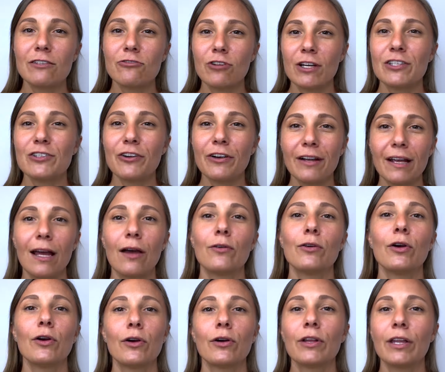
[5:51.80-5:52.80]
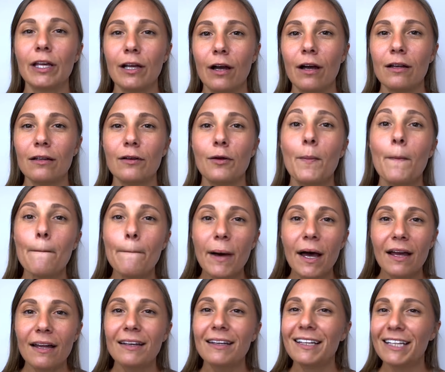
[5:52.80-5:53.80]
trust your account early on.
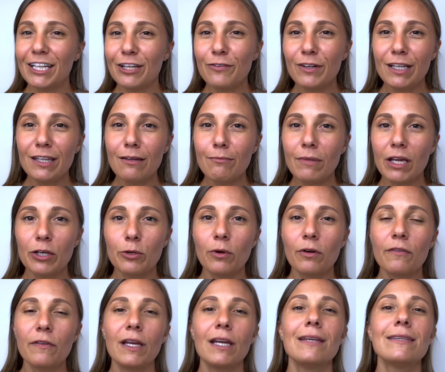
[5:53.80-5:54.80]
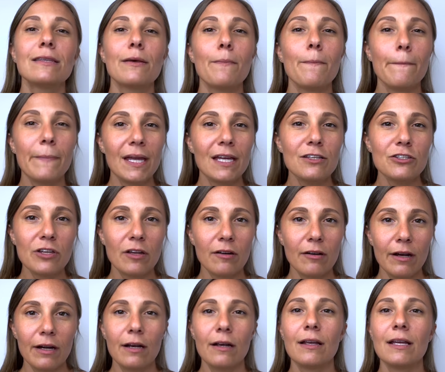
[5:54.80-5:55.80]
But even in the manual phase, Pin
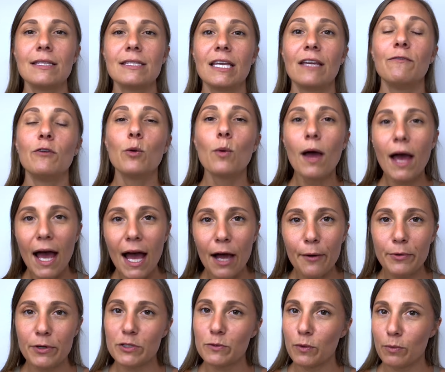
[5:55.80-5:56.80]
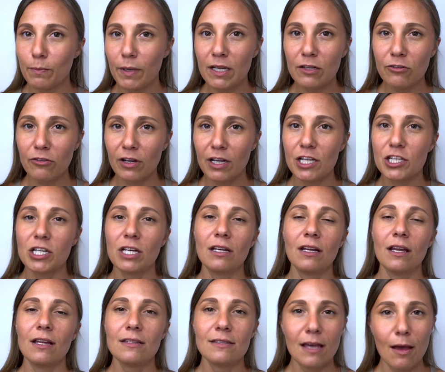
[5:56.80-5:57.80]
Generator can save you hours with pin creation
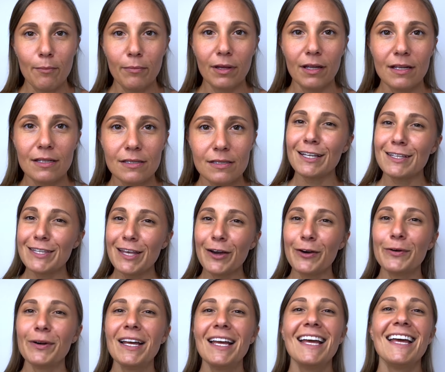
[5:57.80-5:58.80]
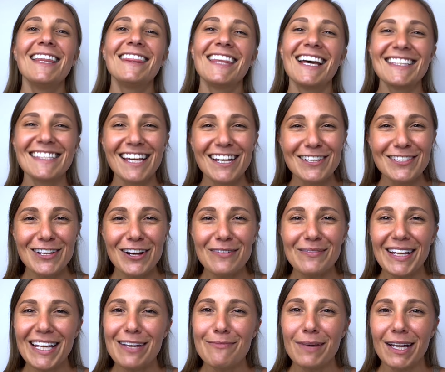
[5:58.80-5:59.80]
and templates. So that's how you start
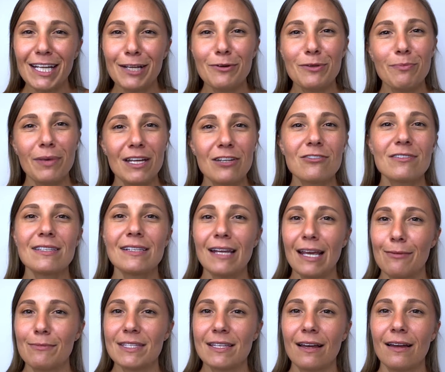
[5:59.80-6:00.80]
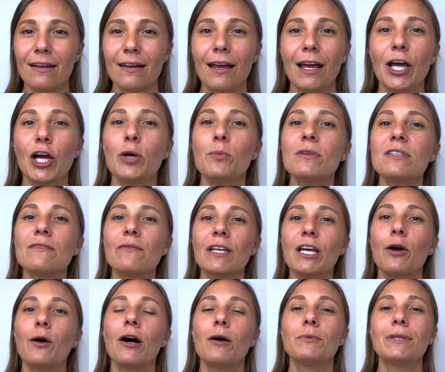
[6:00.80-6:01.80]
making money with Pinterest and Amazon. I hope this video
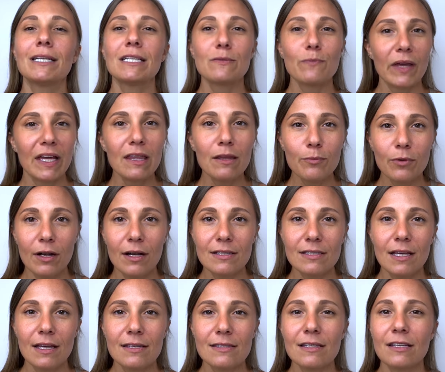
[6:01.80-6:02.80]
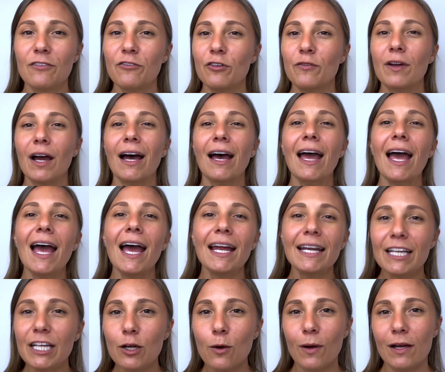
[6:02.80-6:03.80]
helped explain the process. If you've got
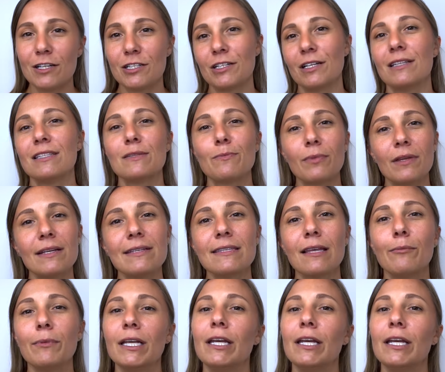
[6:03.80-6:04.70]
any questions, please let me